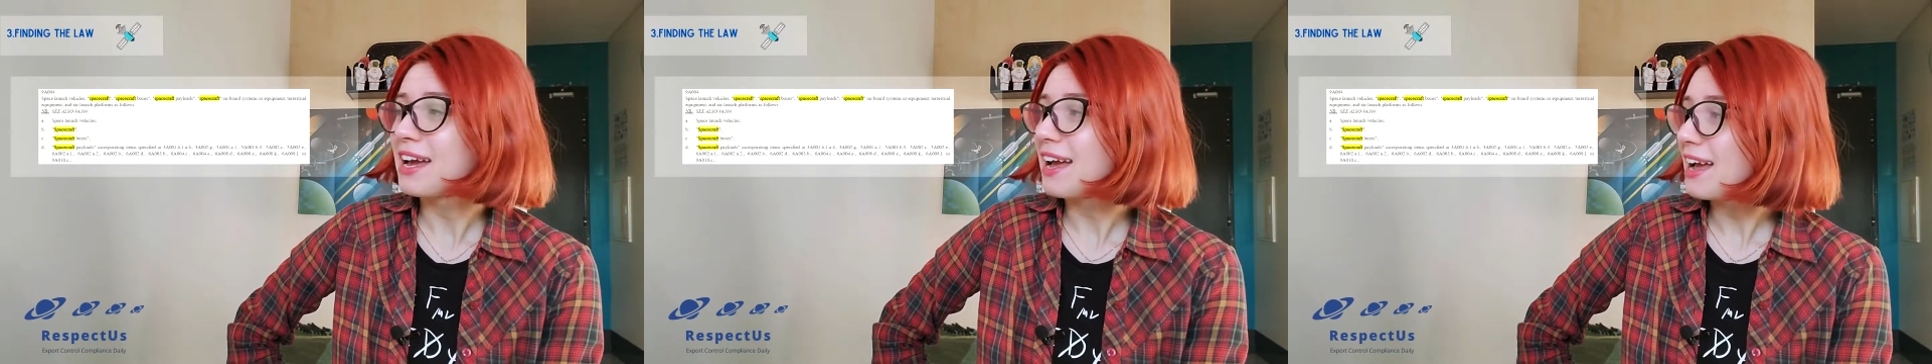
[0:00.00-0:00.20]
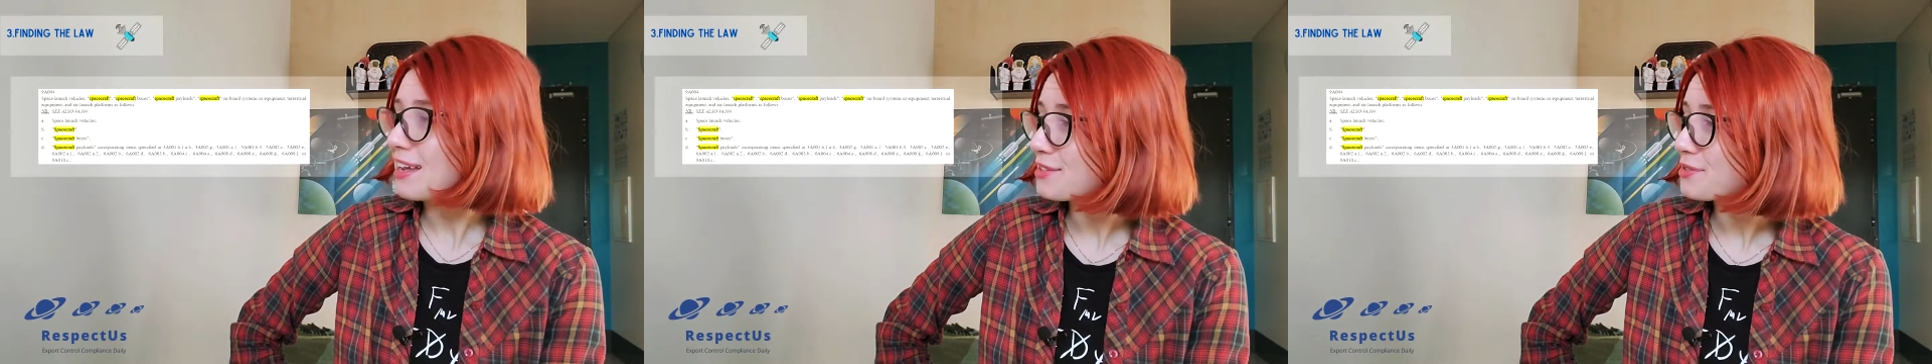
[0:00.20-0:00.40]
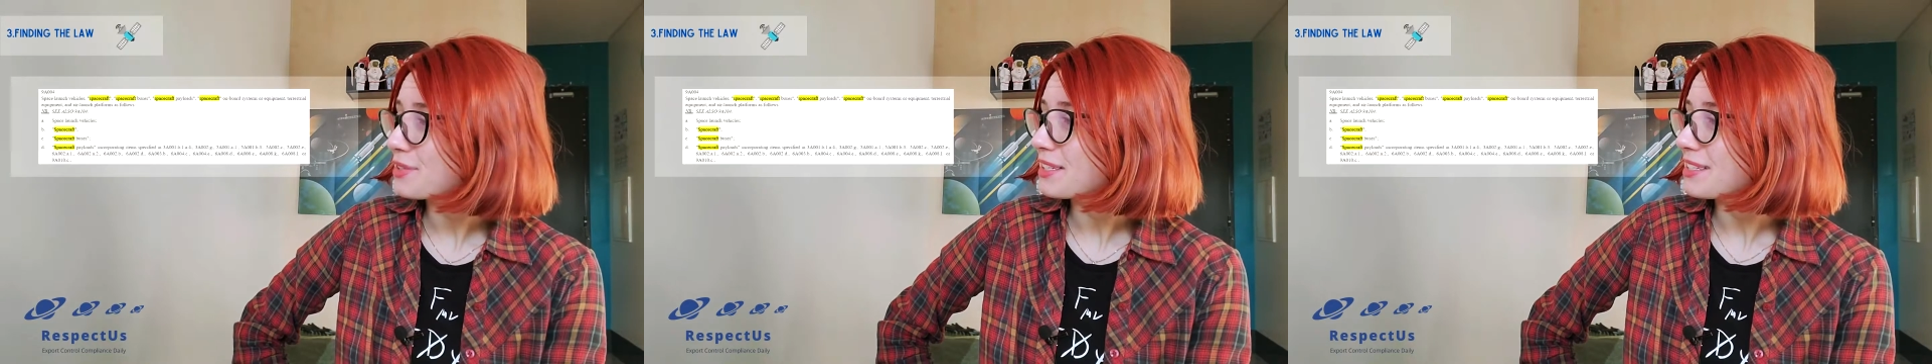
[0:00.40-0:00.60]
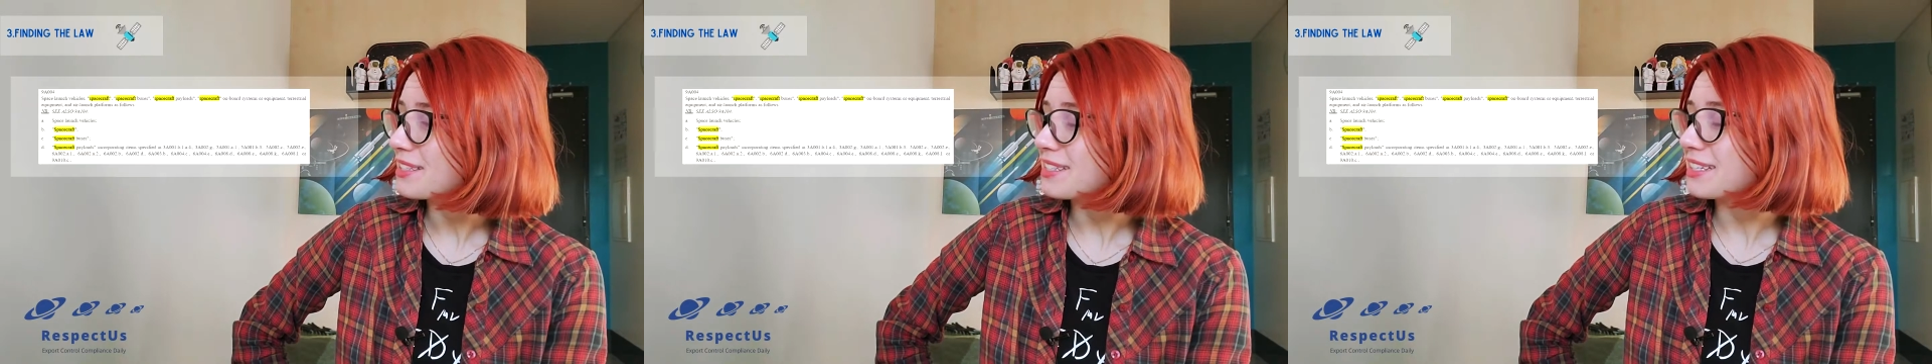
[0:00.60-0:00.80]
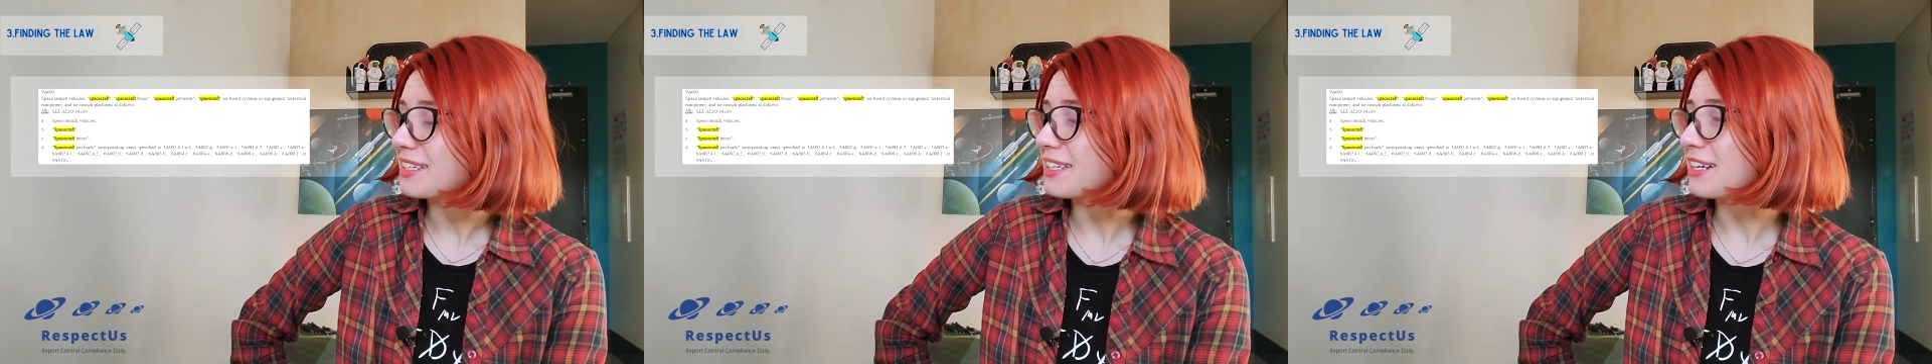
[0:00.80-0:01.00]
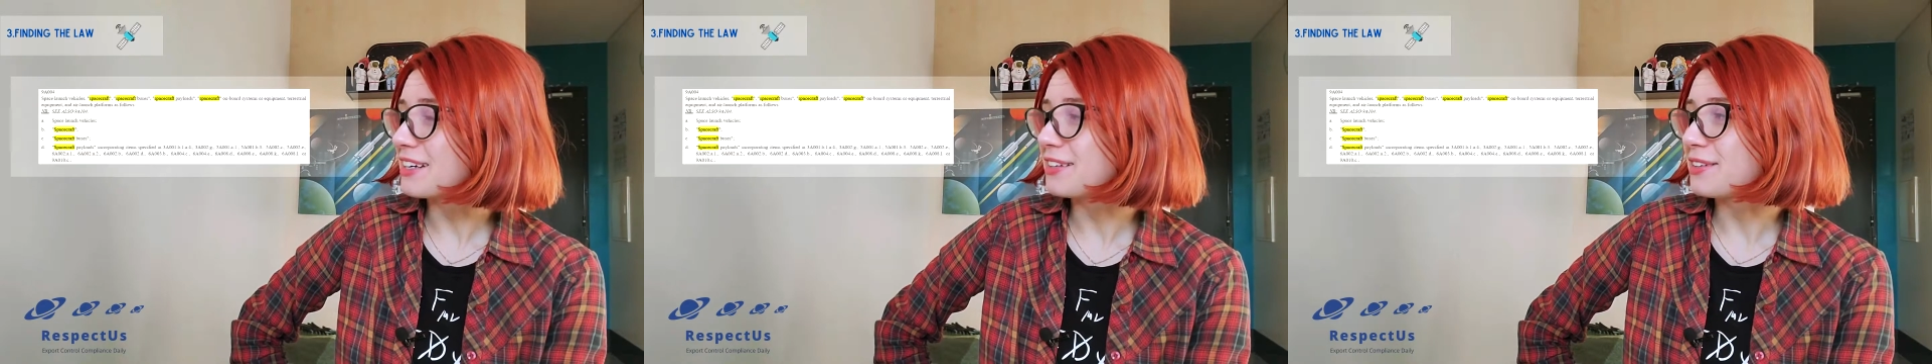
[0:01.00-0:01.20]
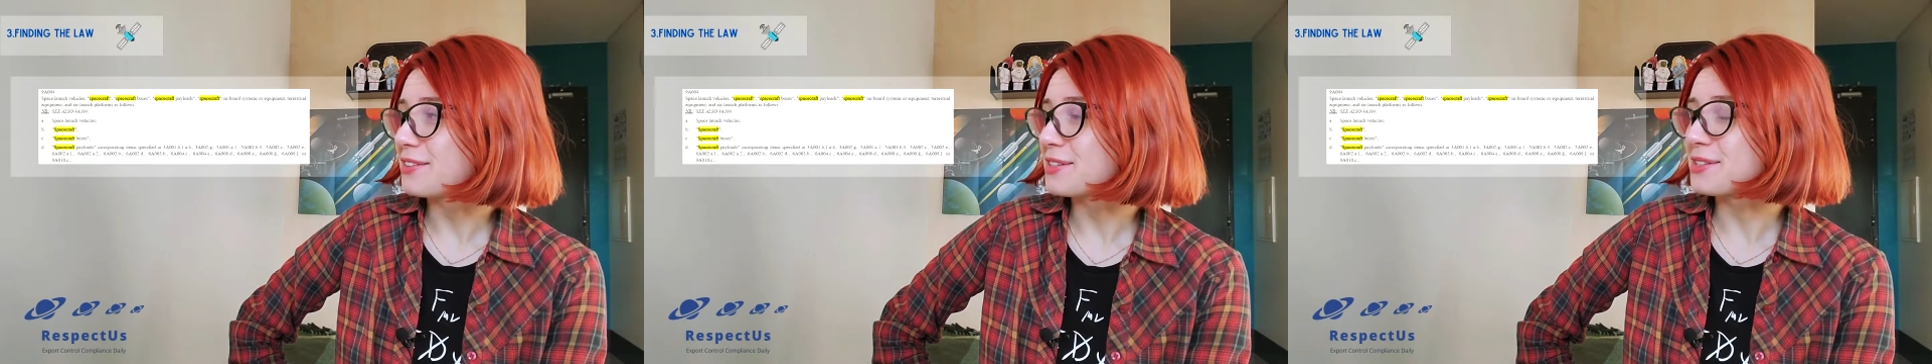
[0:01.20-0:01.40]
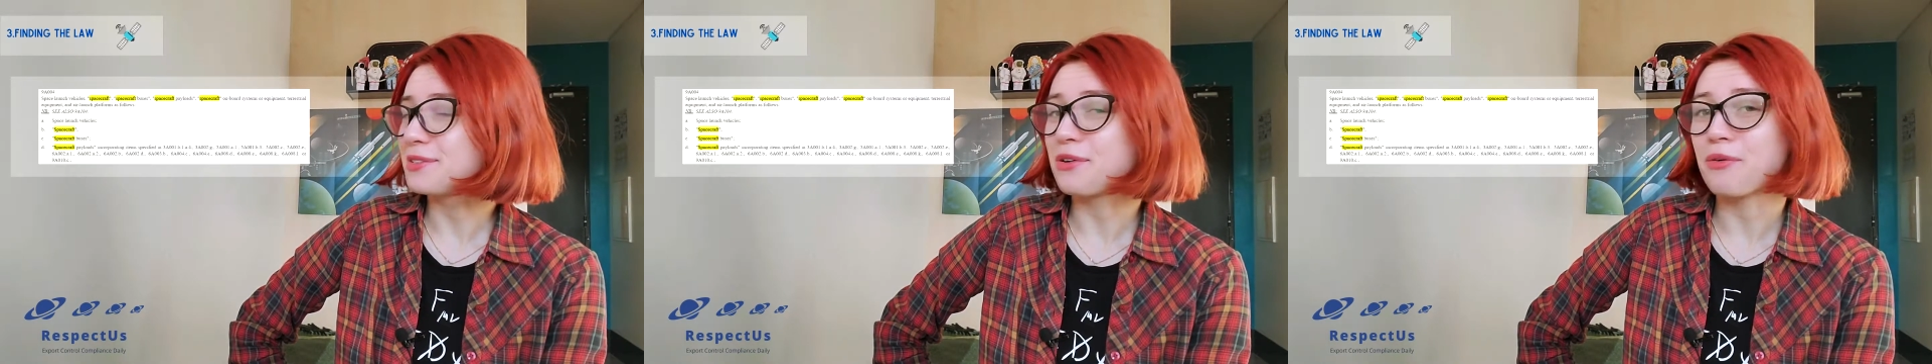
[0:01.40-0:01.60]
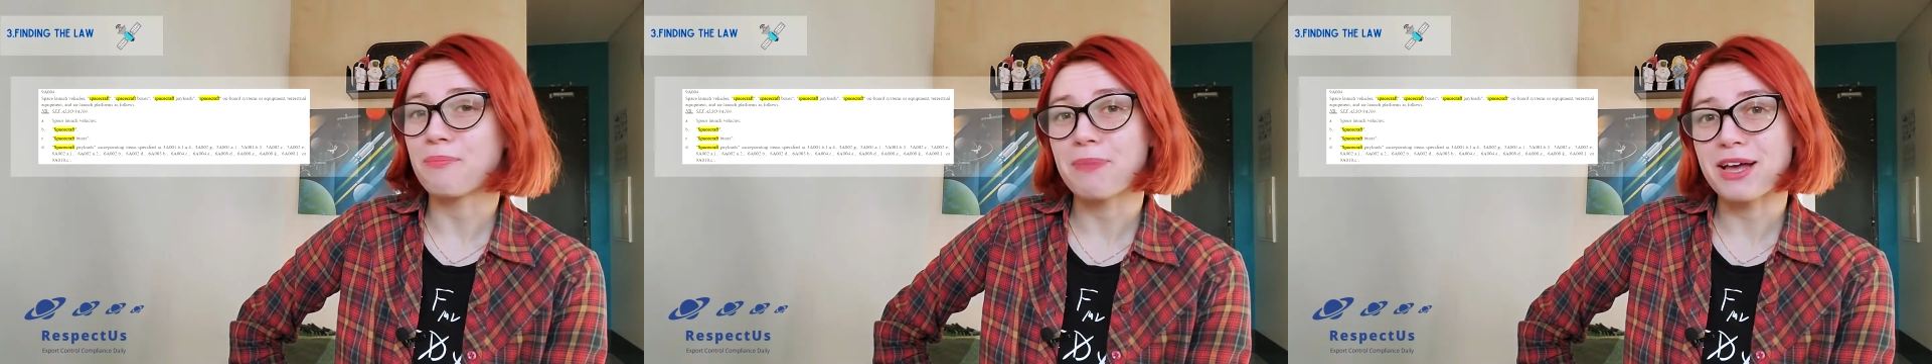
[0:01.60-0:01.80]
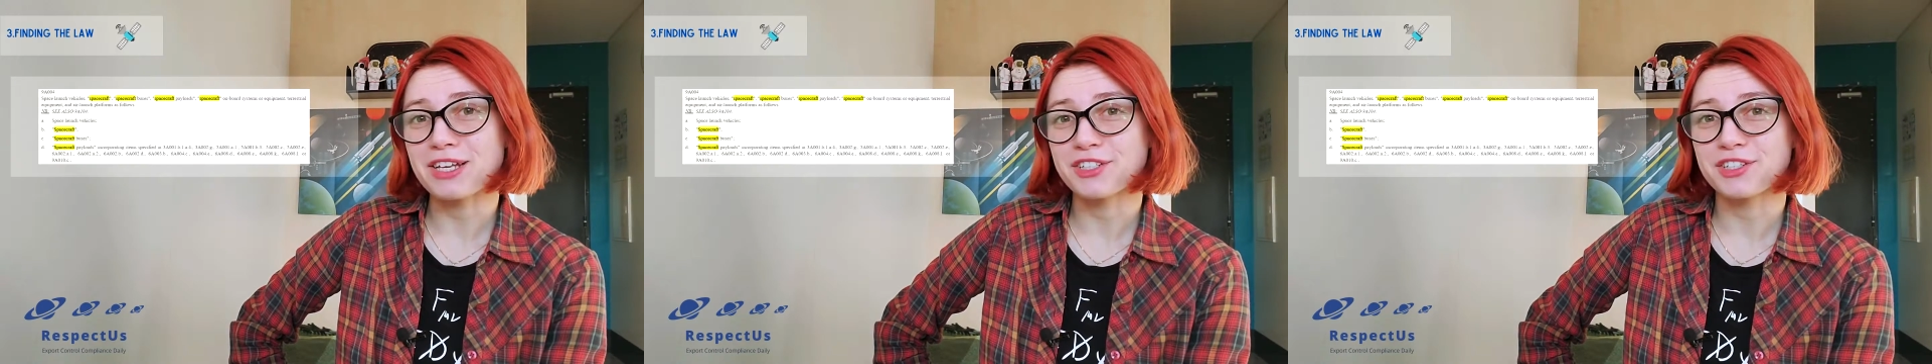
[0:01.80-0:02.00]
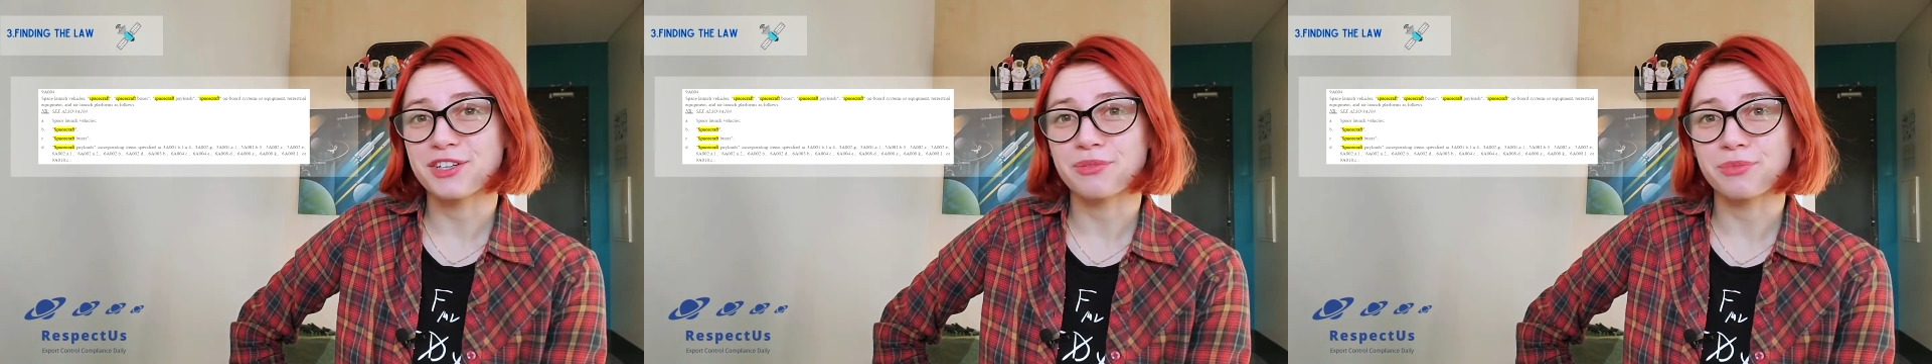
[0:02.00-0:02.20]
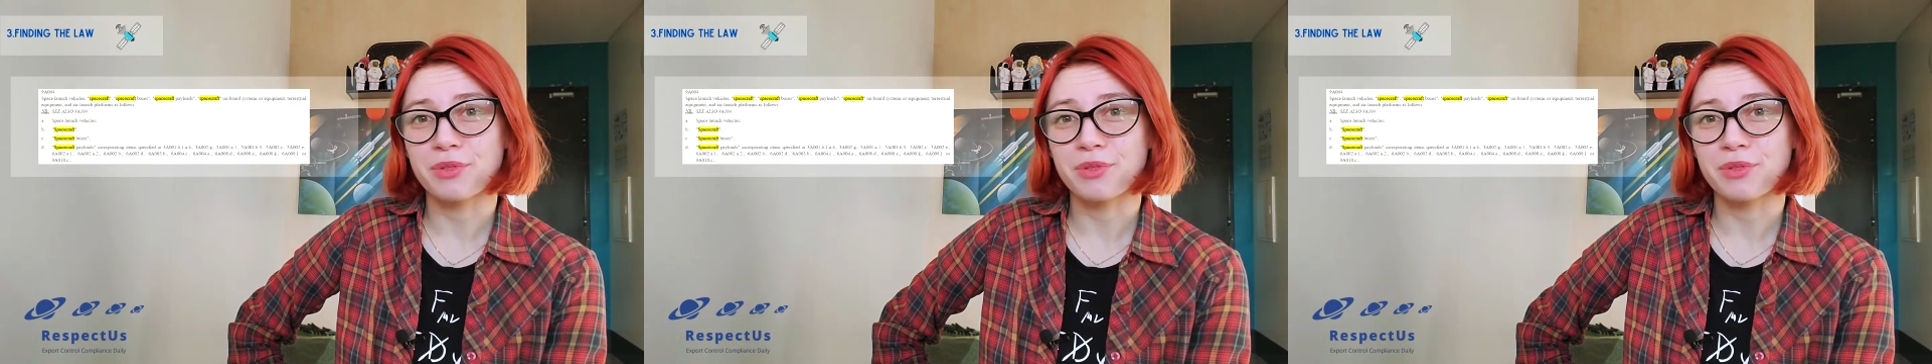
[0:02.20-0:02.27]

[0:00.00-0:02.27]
As you can see here, there is no mention